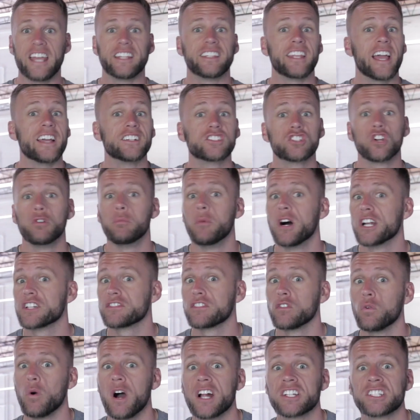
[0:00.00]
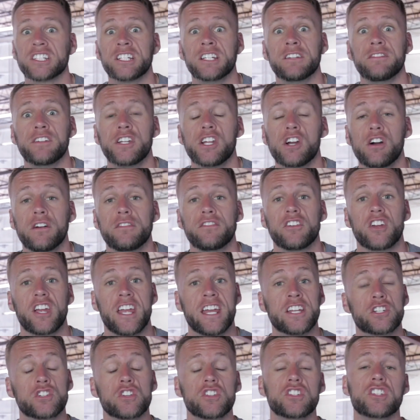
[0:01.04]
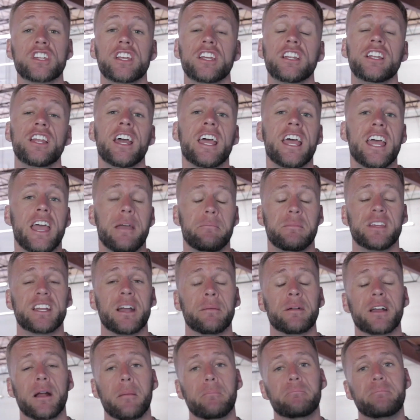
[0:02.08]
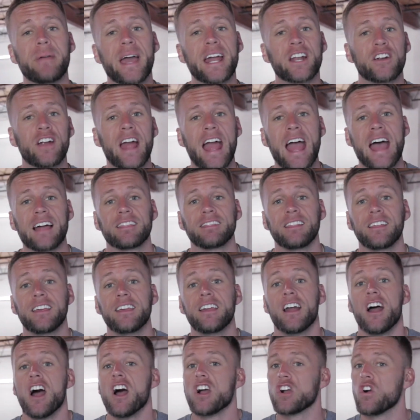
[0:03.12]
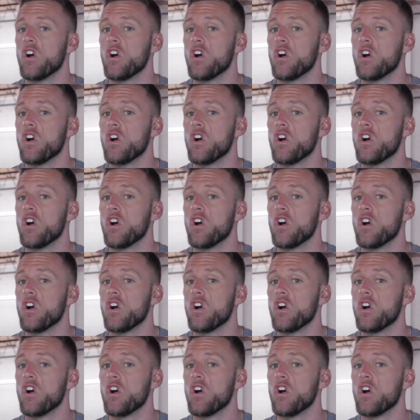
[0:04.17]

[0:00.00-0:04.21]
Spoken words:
Hey, thanks so much for watching the video. If you're interested in becoming a better athlete,